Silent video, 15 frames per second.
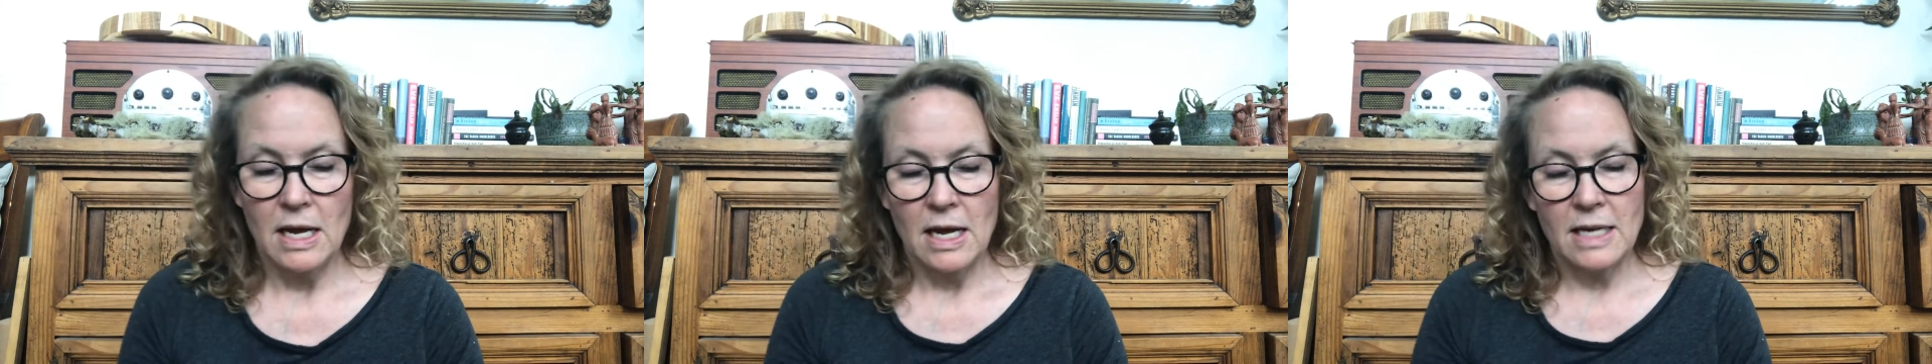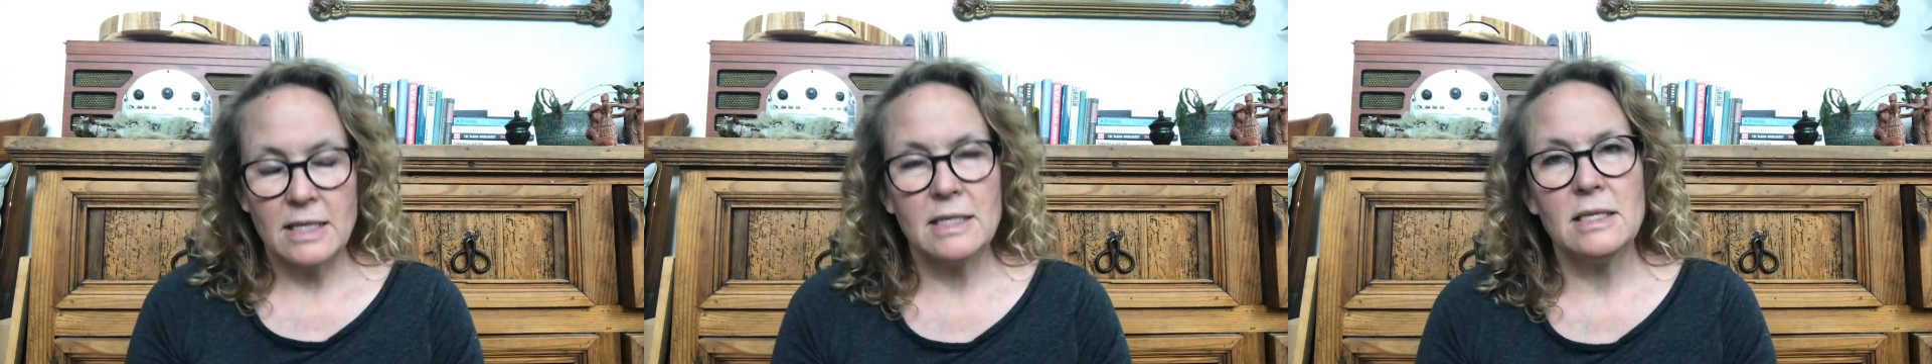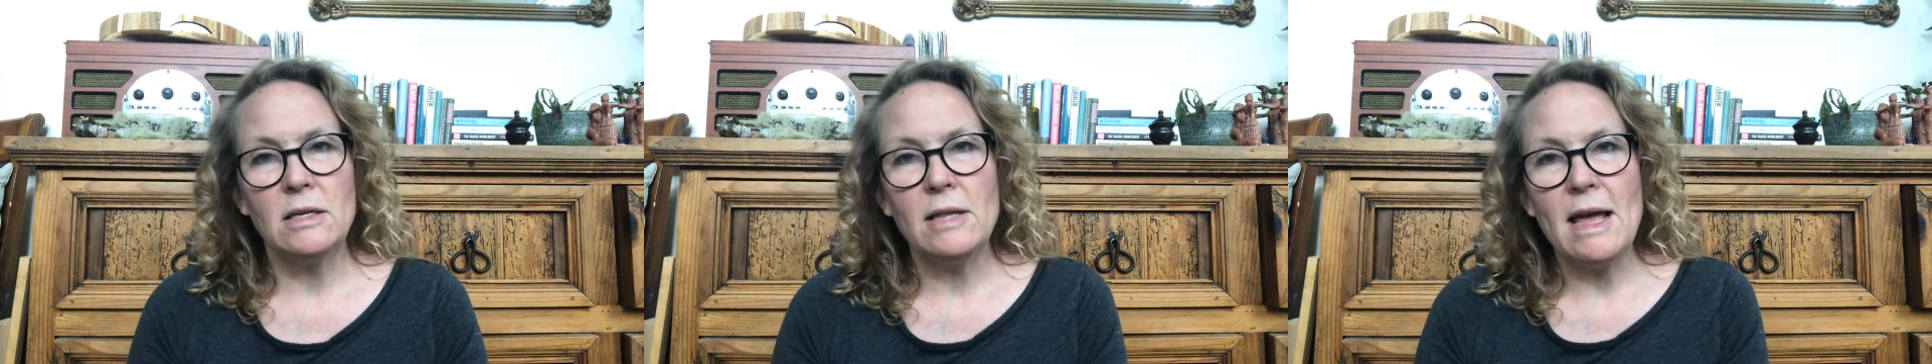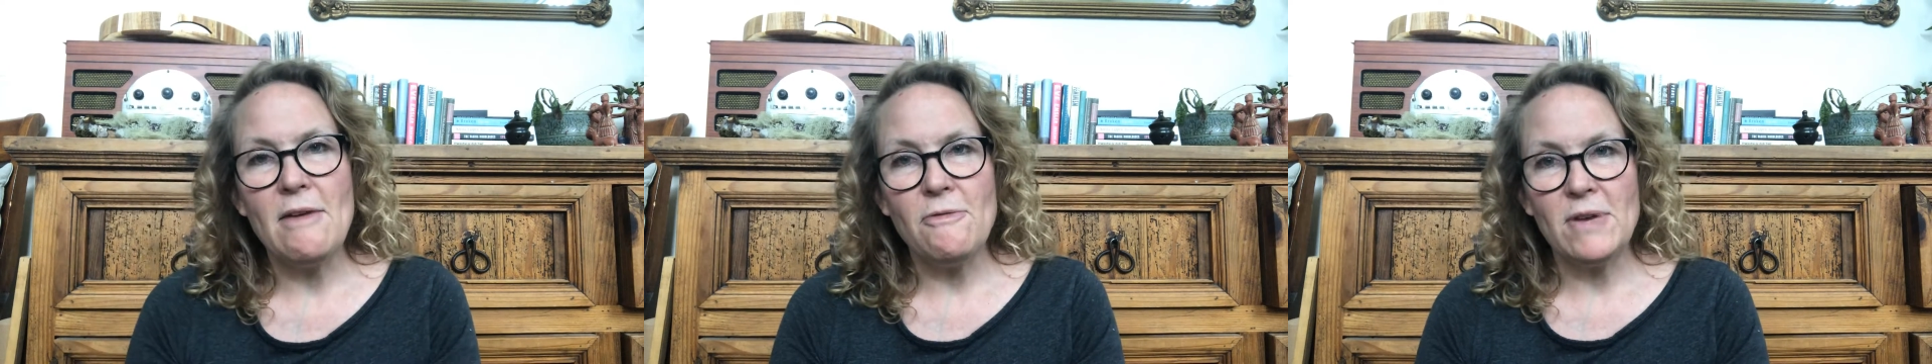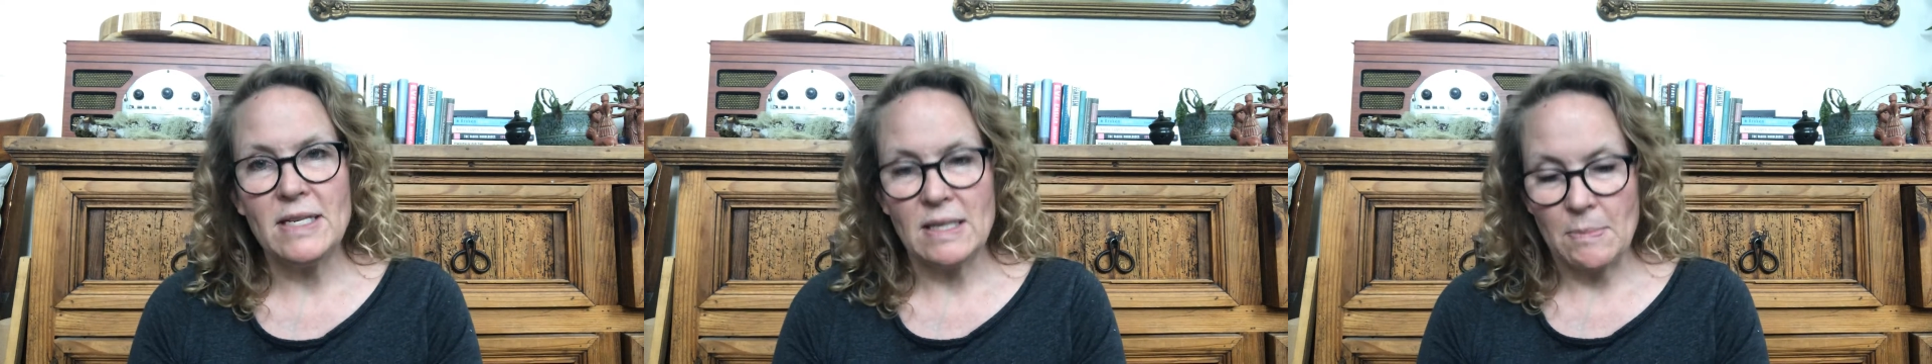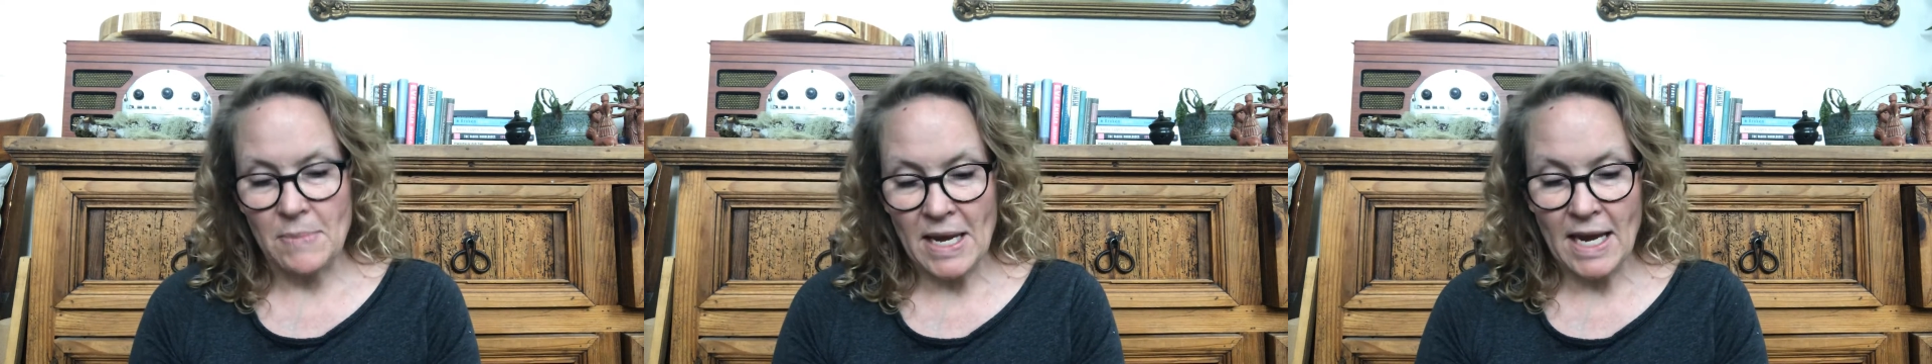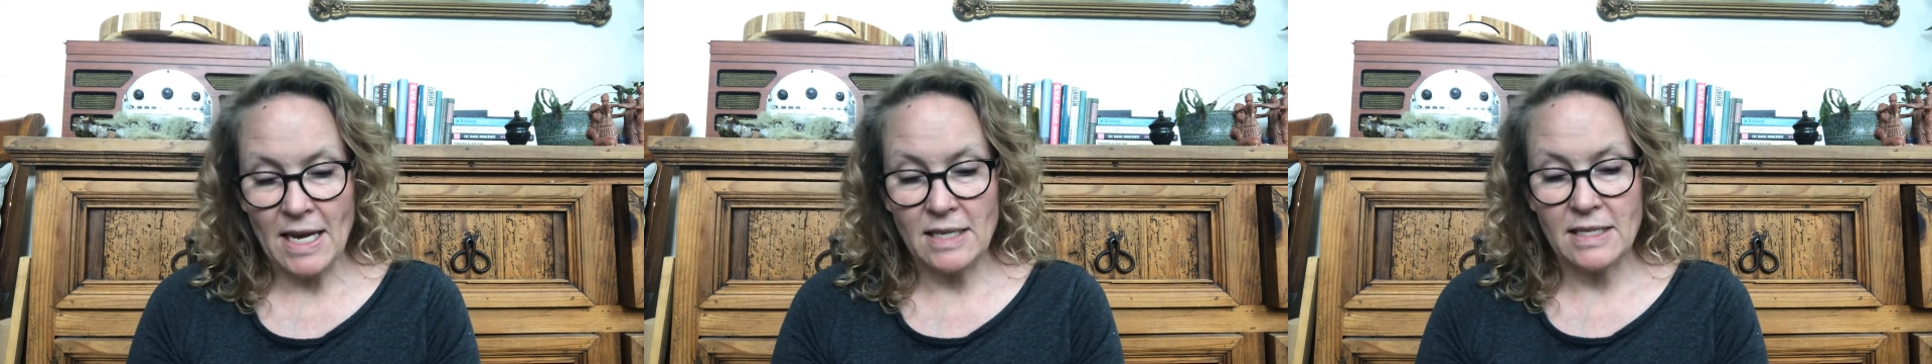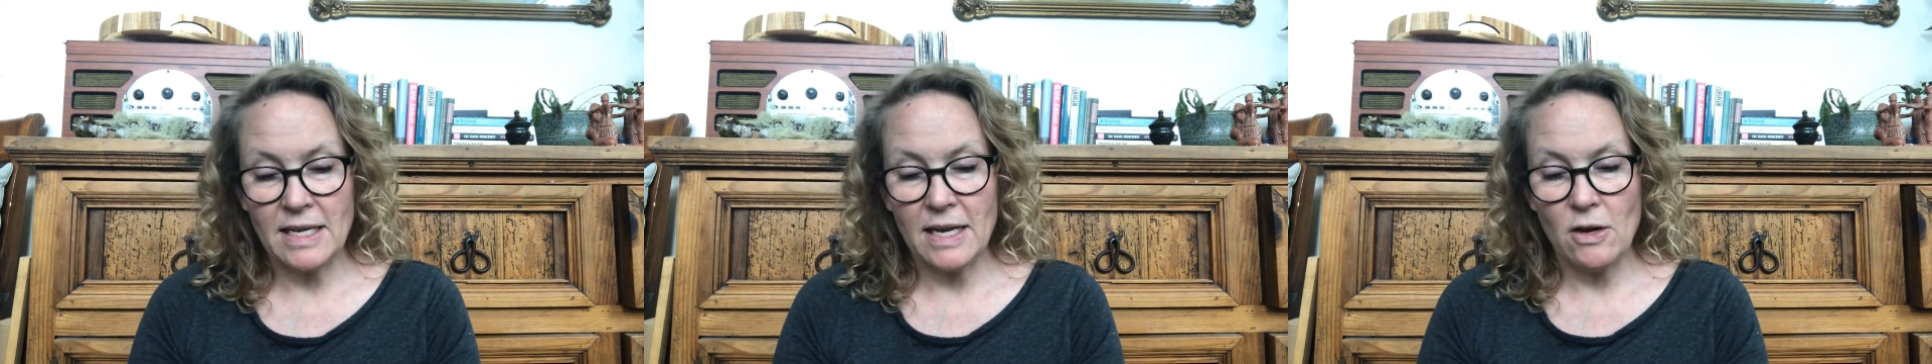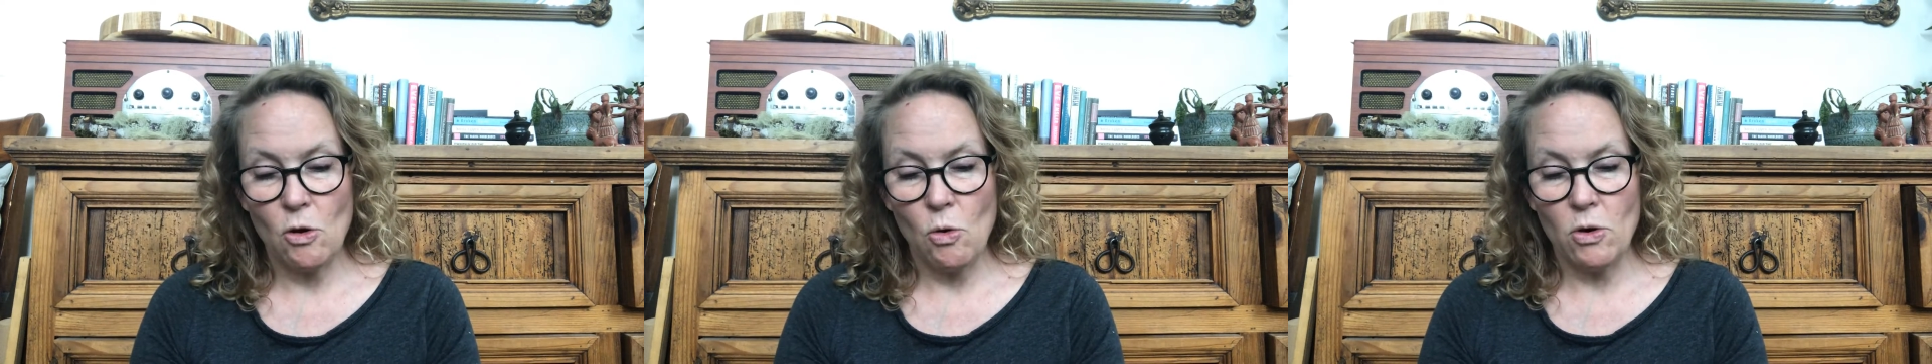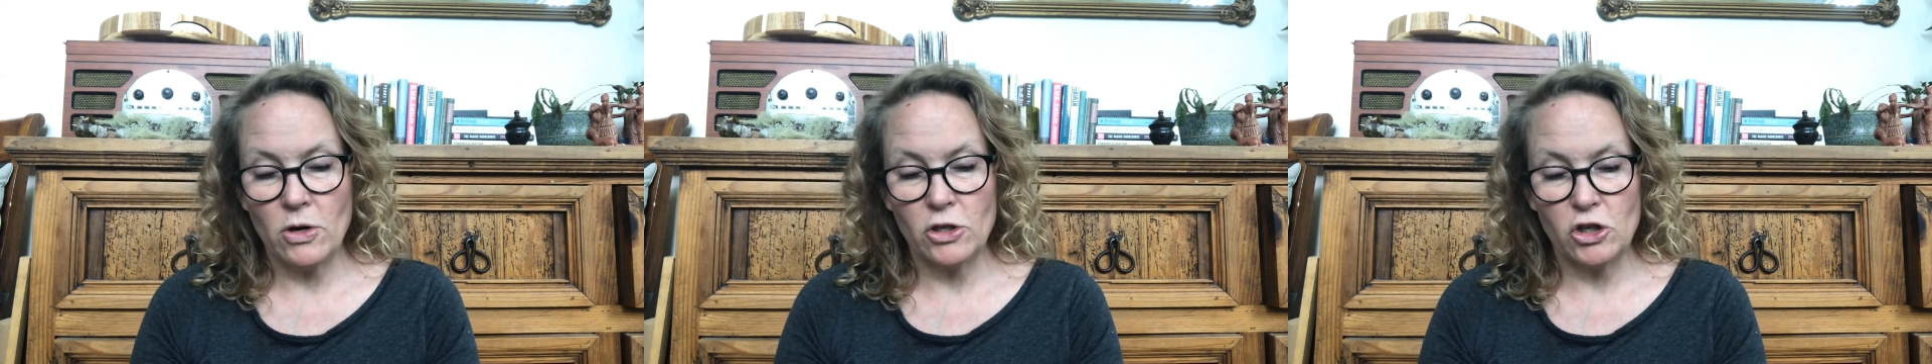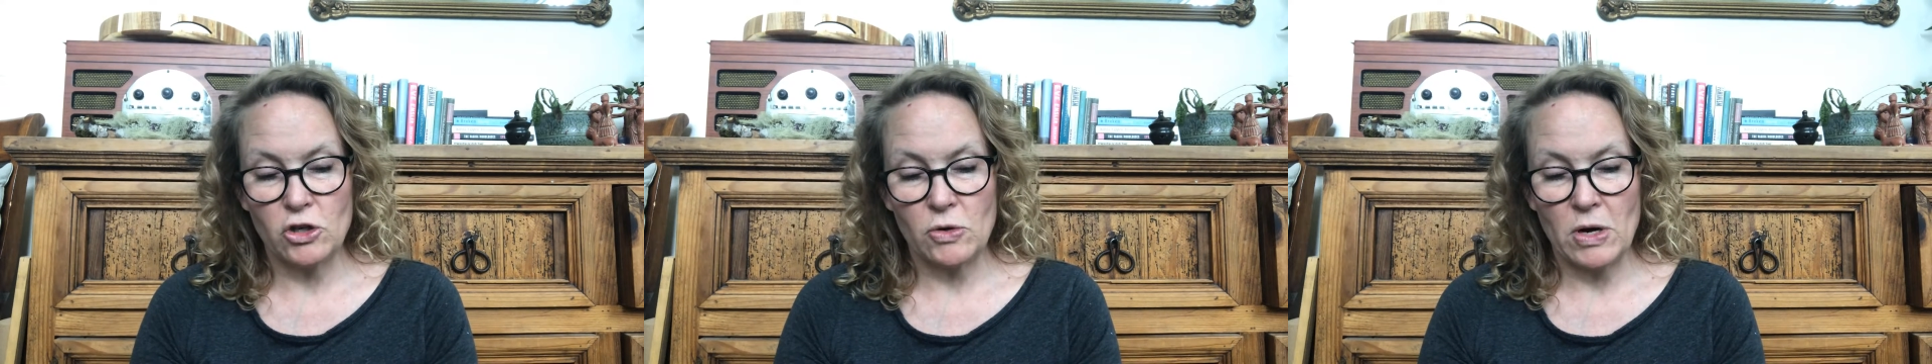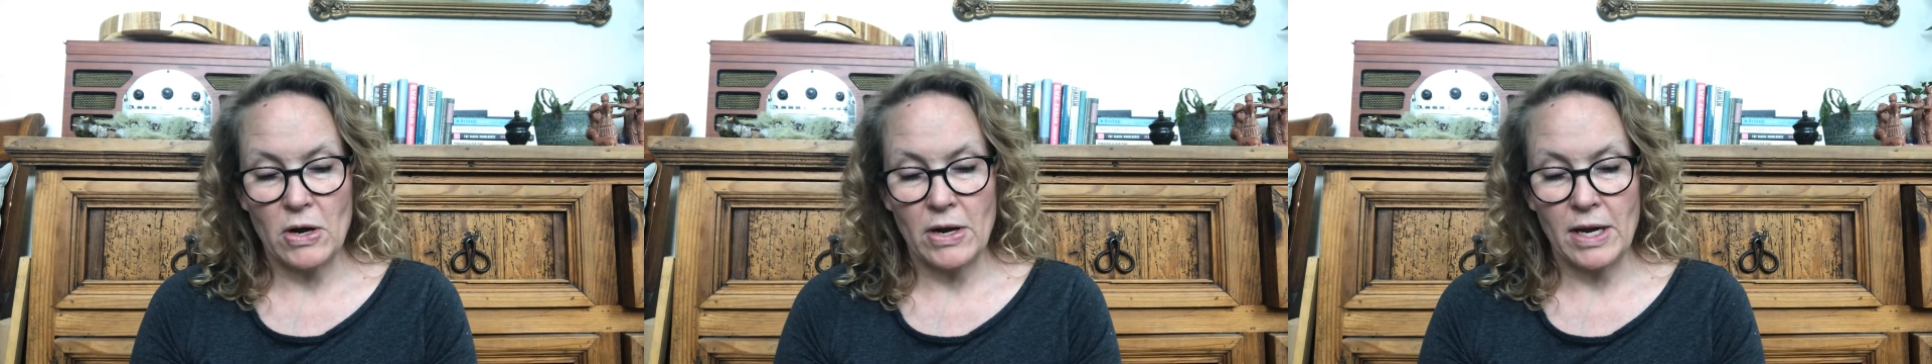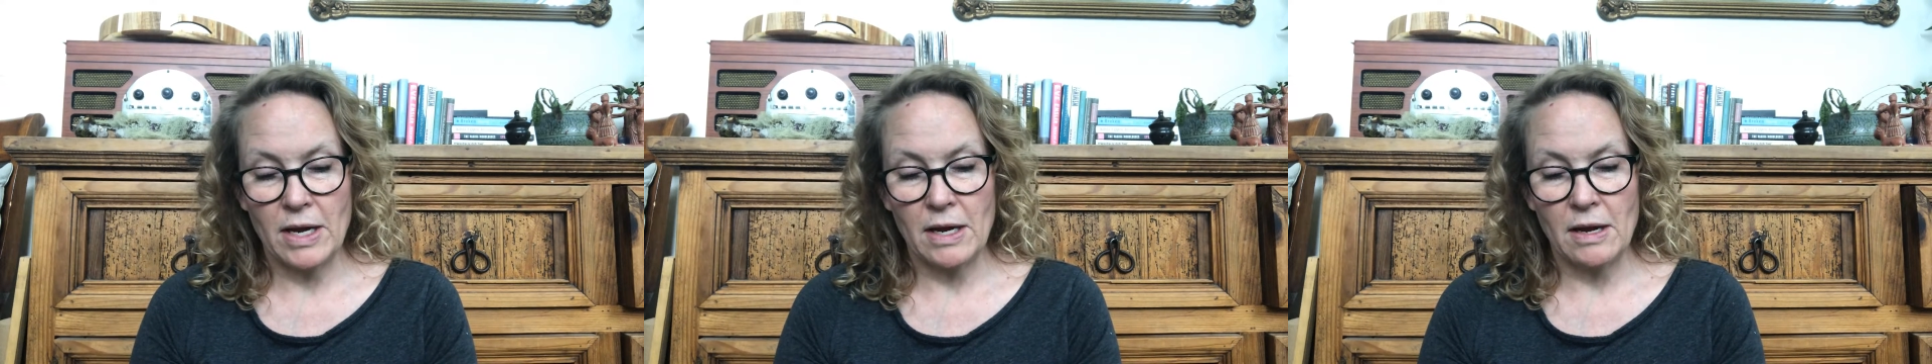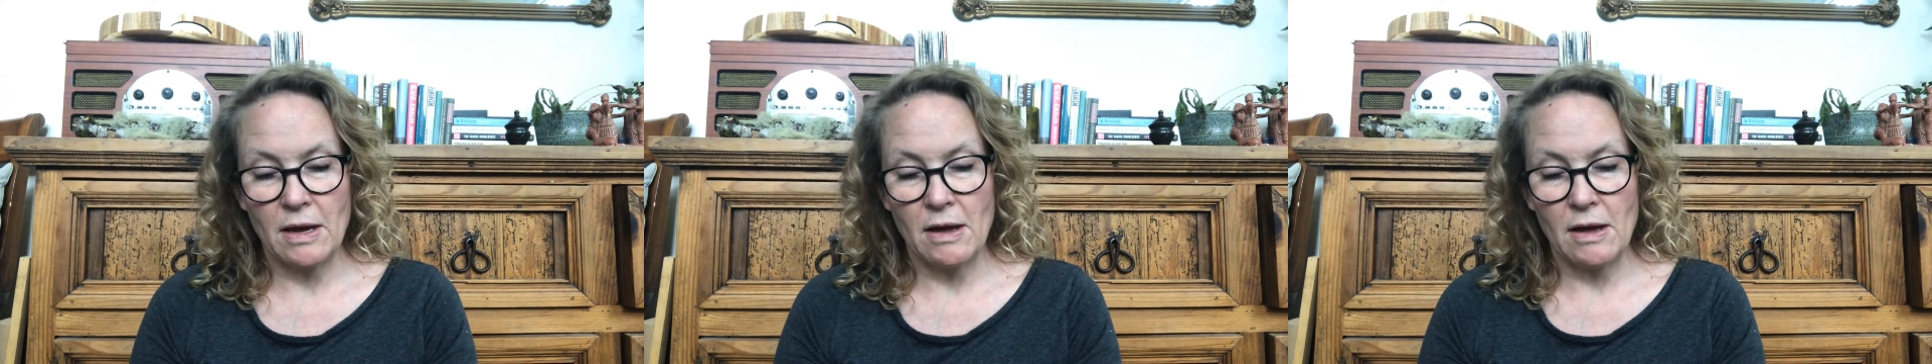A still life is a painting or a drawing